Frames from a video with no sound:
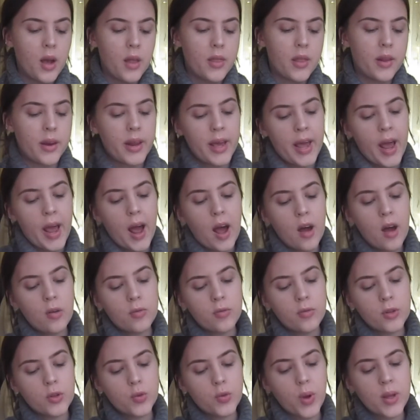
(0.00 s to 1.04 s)
And then they have
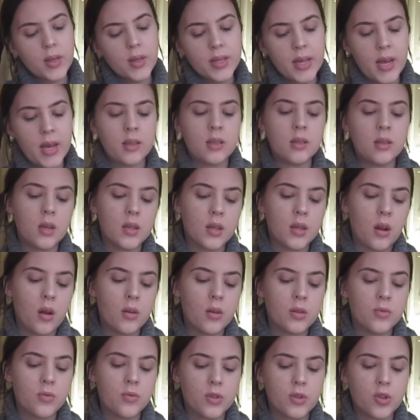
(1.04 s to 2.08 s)
20 exercise
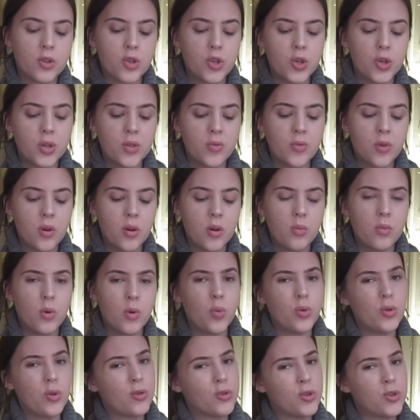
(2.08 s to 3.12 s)
classes for us to choose from.
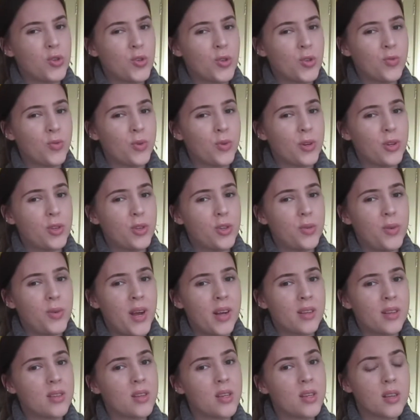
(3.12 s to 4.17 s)
We're not too sure if we're going to do
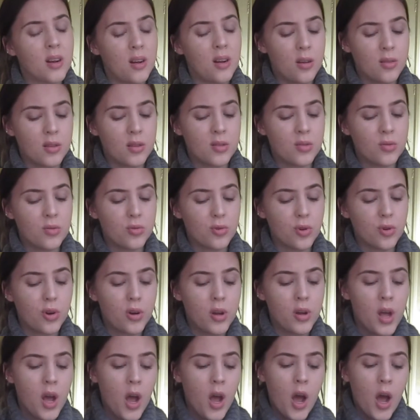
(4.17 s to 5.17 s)
exercise classes or not.